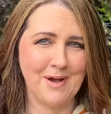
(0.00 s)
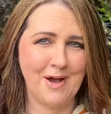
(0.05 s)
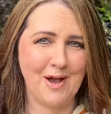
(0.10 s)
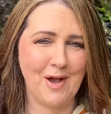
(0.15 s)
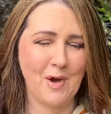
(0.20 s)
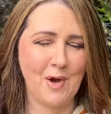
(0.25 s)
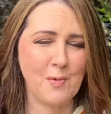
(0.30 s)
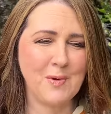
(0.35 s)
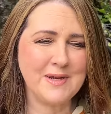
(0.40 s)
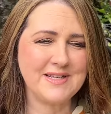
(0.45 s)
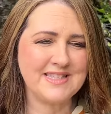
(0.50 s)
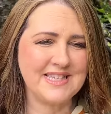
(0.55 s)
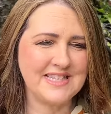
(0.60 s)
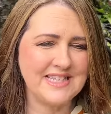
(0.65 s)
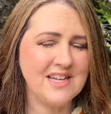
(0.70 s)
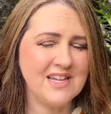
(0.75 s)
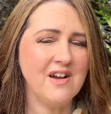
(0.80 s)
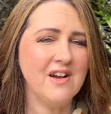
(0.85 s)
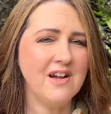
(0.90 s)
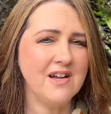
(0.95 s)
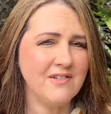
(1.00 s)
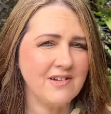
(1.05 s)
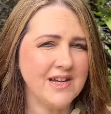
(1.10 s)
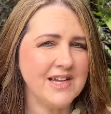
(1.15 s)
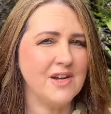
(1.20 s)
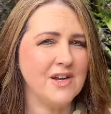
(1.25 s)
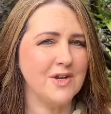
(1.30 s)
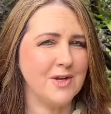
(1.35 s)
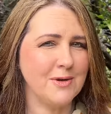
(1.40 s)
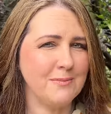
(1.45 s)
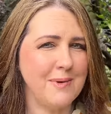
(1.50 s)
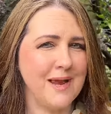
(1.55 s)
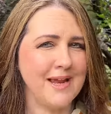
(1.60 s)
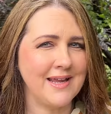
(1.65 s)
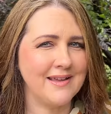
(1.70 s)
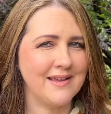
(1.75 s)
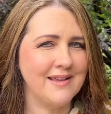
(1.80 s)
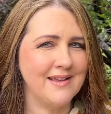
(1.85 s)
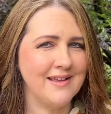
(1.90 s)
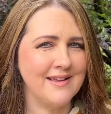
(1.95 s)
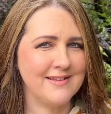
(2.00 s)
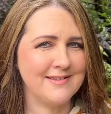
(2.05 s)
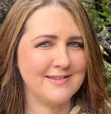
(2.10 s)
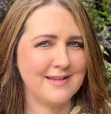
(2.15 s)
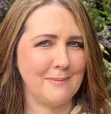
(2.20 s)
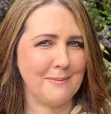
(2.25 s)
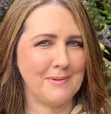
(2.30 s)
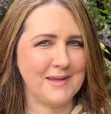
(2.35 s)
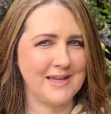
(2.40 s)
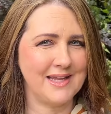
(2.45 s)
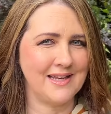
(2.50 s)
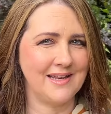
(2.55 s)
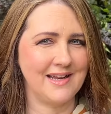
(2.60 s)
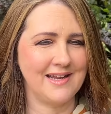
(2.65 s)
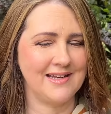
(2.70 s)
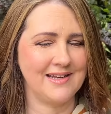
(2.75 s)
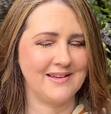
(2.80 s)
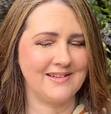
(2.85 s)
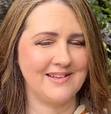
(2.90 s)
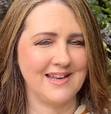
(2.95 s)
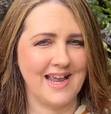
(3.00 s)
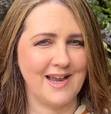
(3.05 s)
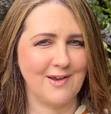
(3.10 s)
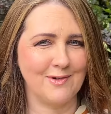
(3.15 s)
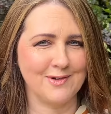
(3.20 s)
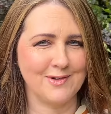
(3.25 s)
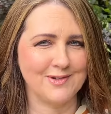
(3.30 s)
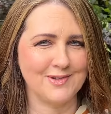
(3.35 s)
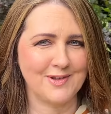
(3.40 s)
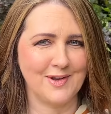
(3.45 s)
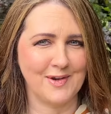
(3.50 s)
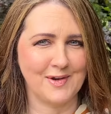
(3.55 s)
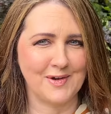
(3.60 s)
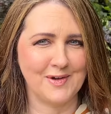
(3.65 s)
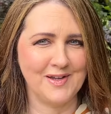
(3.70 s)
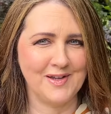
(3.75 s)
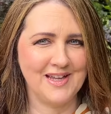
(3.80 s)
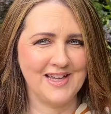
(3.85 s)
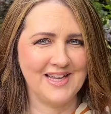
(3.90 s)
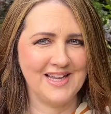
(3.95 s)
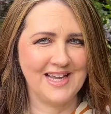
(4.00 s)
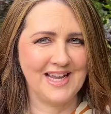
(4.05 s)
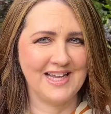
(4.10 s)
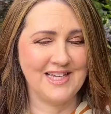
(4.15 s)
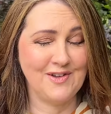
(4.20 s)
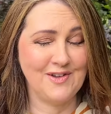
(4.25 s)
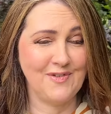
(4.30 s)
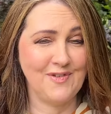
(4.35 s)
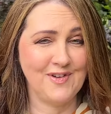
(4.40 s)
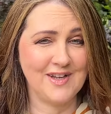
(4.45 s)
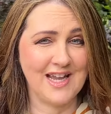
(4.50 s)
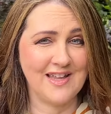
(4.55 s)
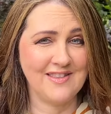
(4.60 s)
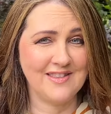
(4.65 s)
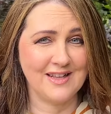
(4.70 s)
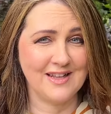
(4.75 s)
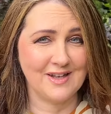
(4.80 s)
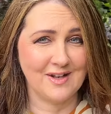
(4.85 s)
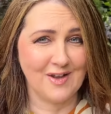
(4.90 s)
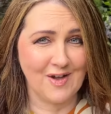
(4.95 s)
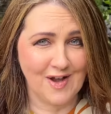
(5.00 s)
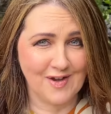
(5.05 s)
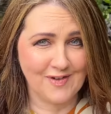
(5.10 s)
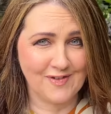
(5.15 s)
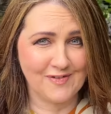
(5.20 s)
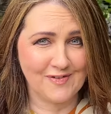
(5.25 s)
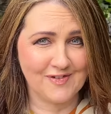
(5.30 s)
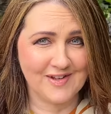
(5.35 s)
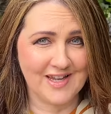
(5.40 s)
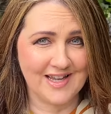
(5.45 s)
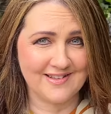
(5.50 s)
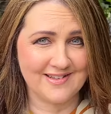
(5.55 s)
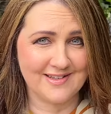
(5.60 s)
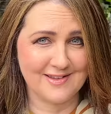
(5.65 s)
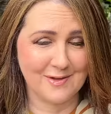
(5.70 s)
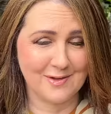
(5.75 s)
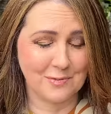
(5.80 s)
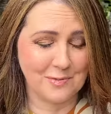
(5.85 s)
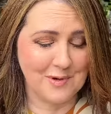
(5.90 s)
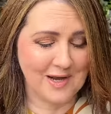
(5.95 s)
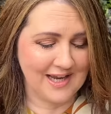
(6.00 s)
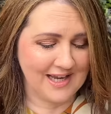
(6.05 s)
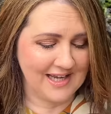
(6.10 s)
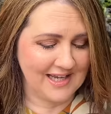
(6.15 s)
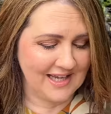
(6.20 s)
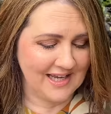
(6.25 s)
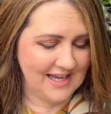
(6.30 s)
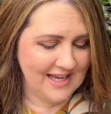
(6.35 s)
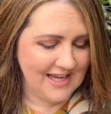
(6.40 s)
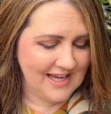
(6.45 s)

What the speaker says: I always think, yeah, I reckon I could make something in a day or so. And you forget that life gets in the way.